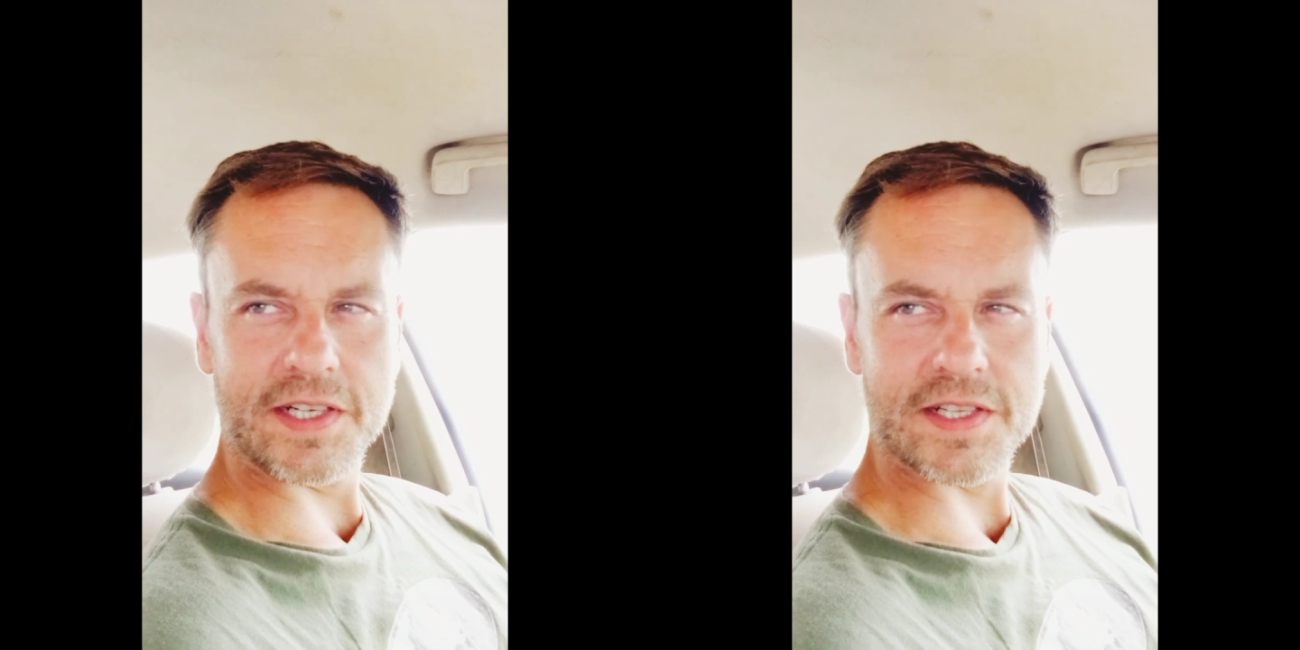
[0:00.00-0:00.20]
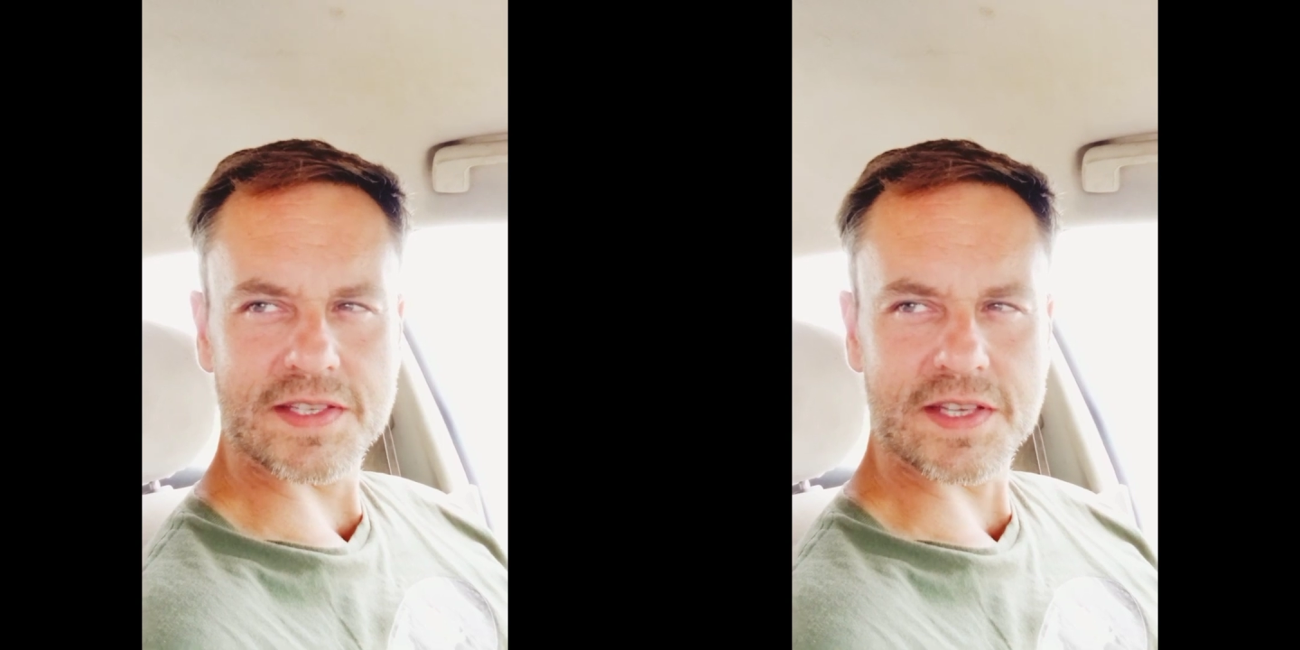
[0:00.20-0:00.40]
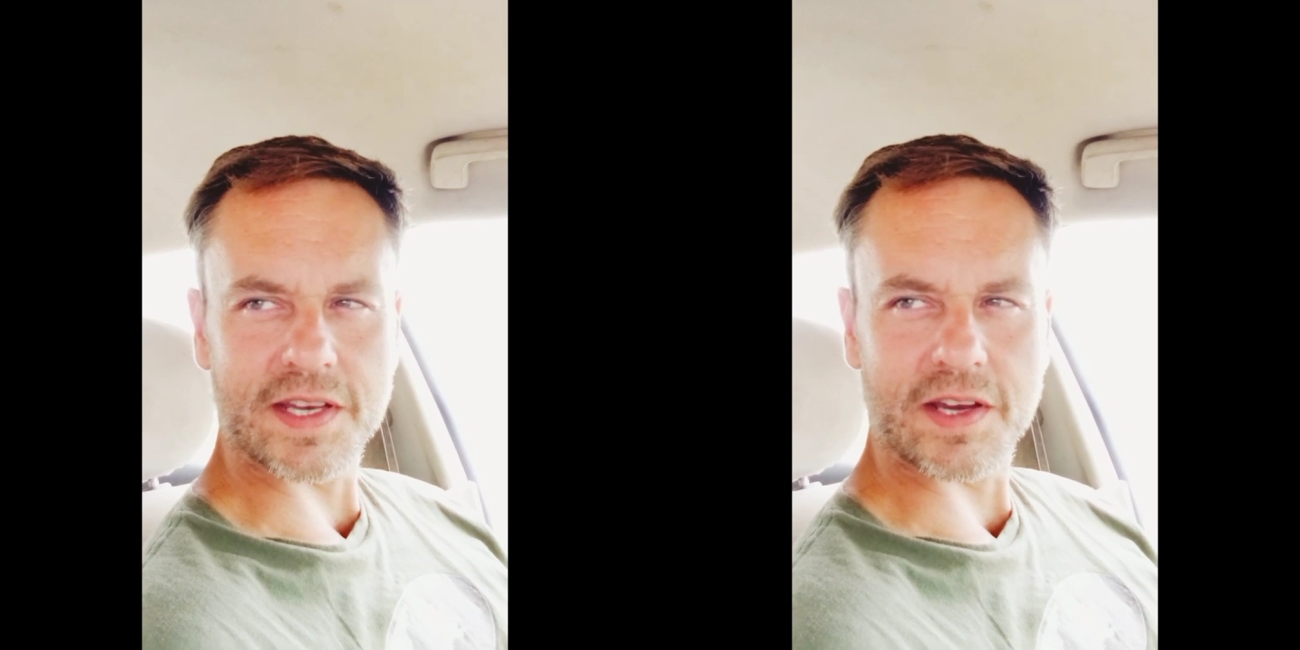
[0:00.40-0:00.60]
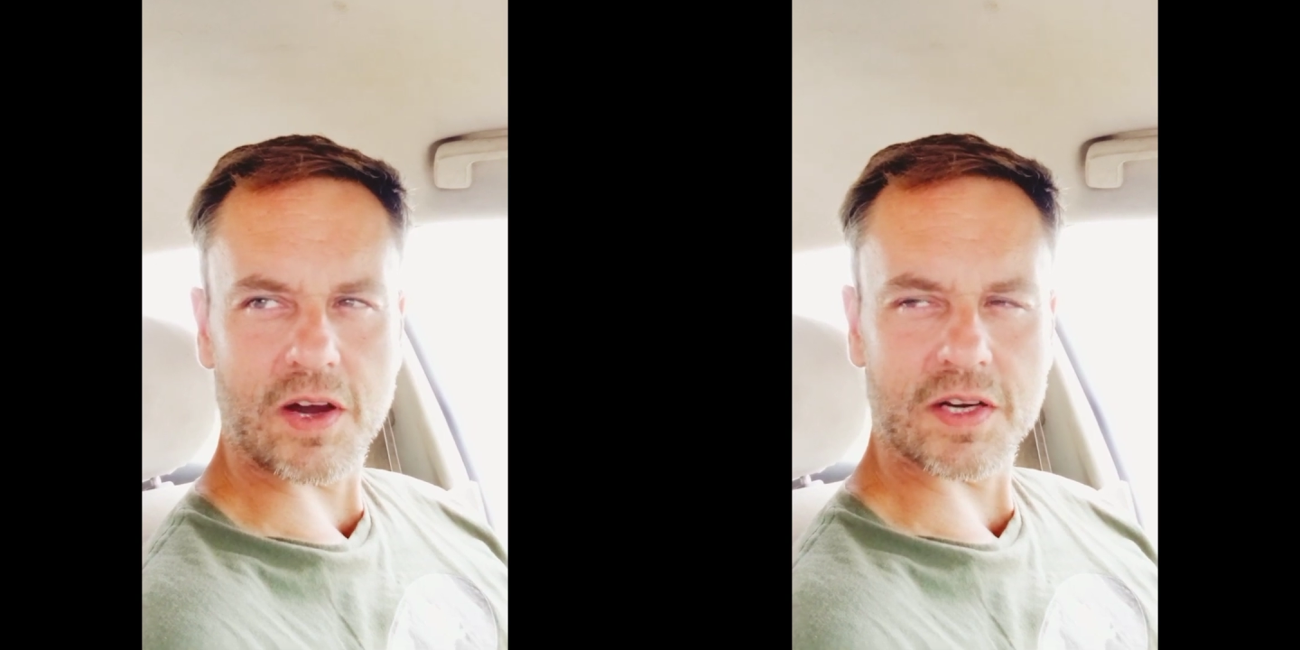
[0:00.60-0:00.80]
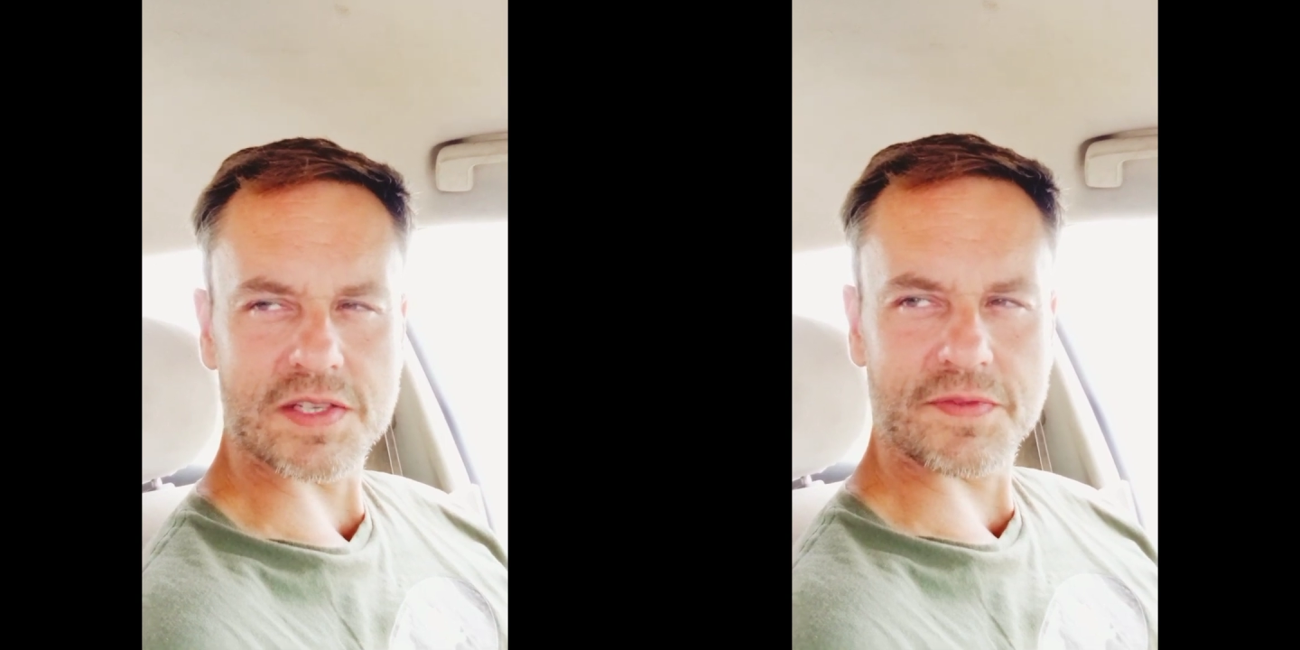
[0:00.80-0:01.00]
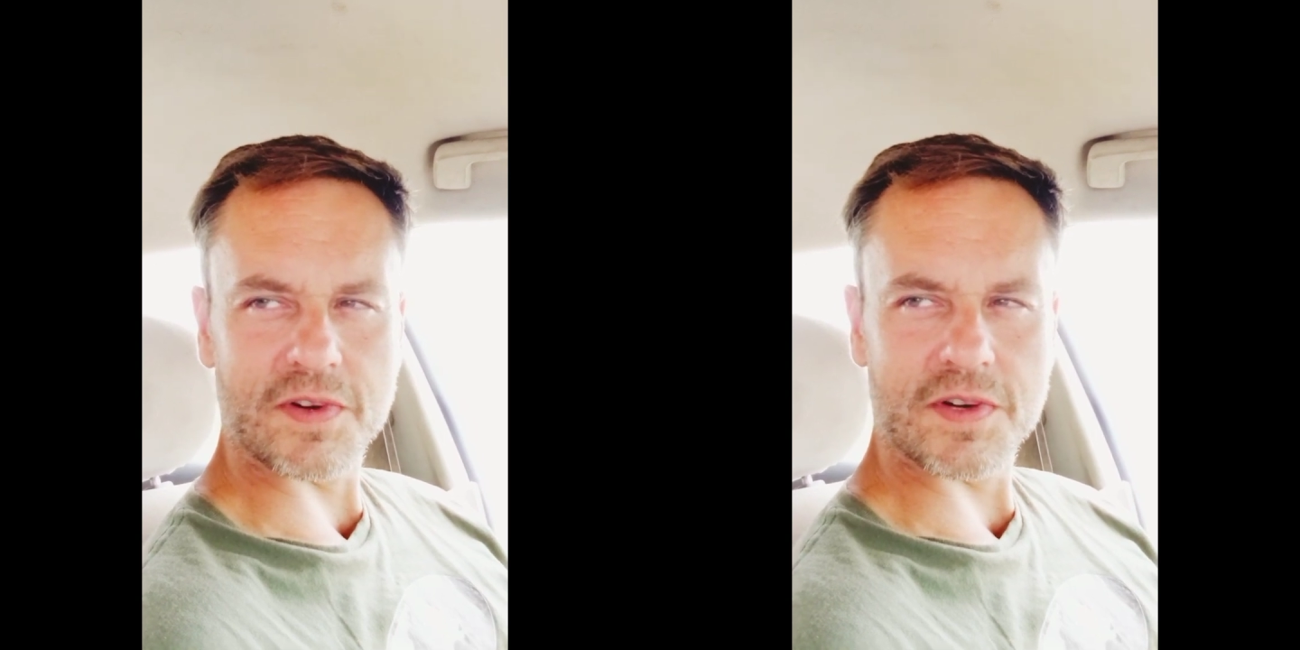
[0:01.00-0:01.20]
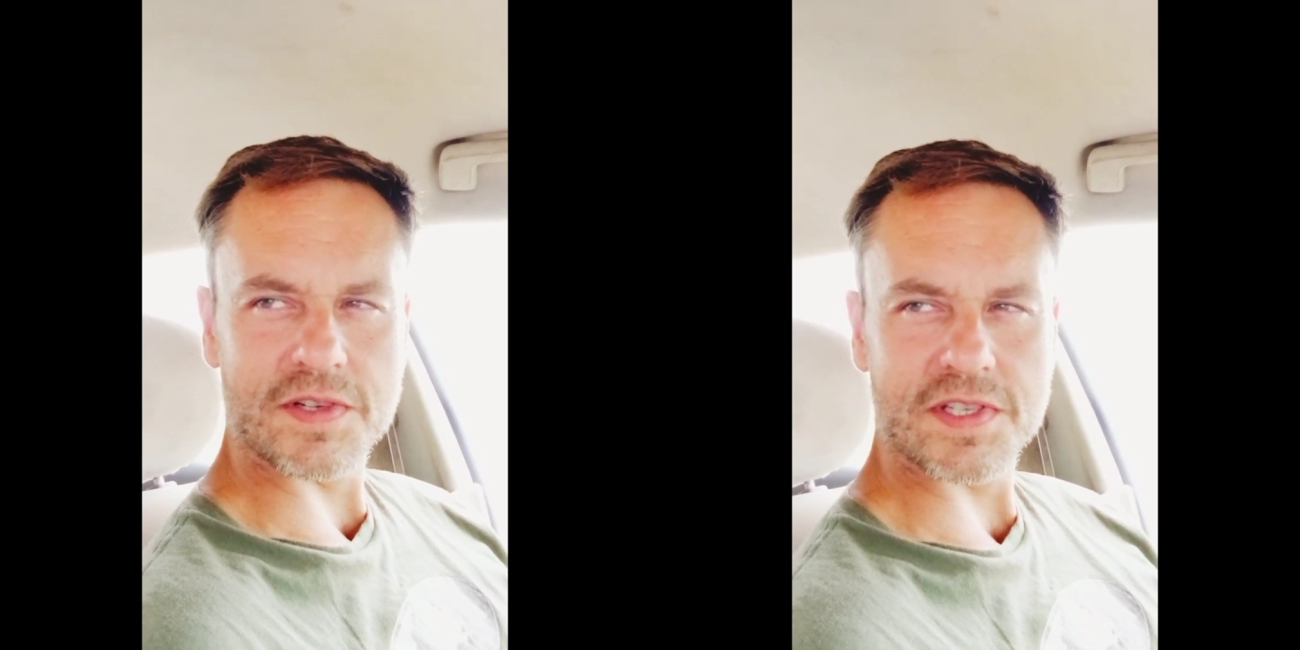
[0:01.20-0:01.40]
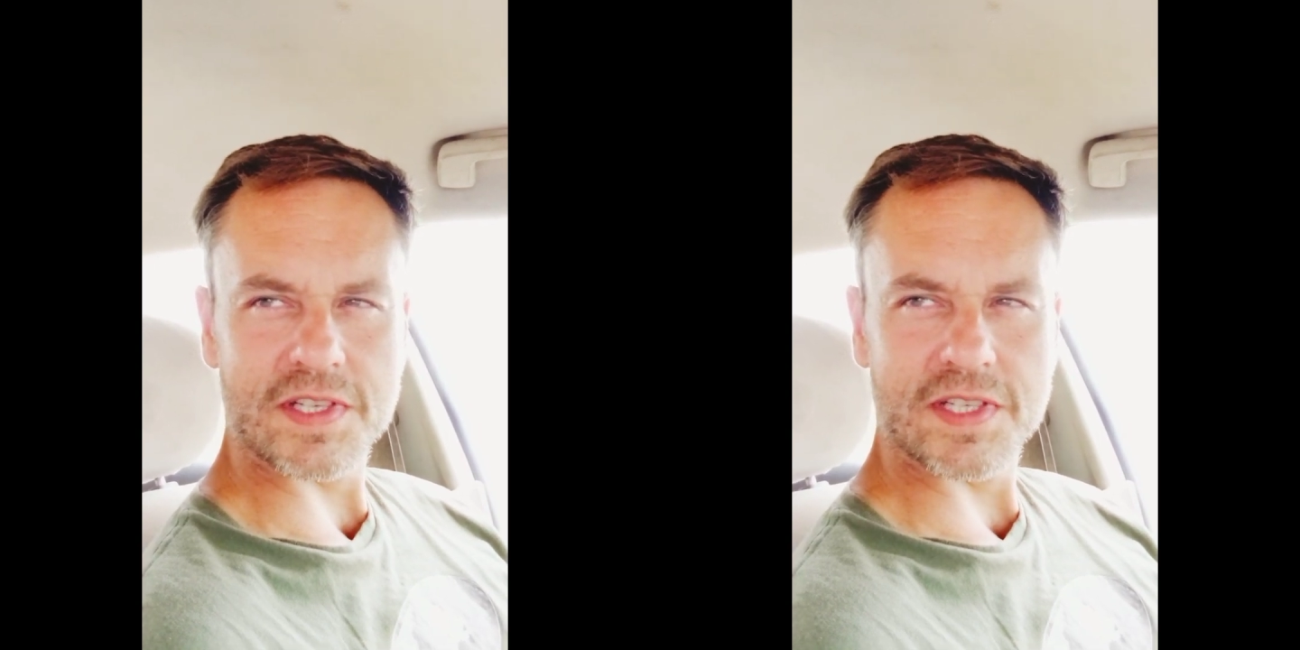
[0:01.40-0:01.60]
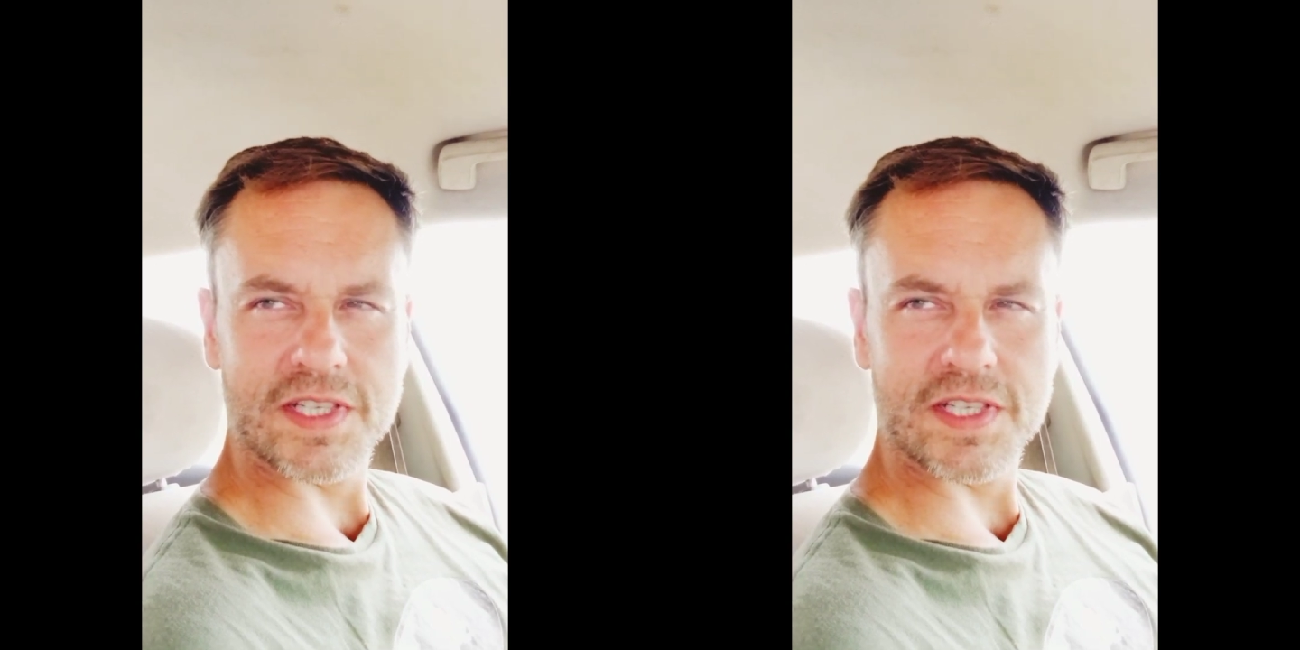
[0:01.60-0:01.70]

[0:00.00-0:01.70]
It's August 1st.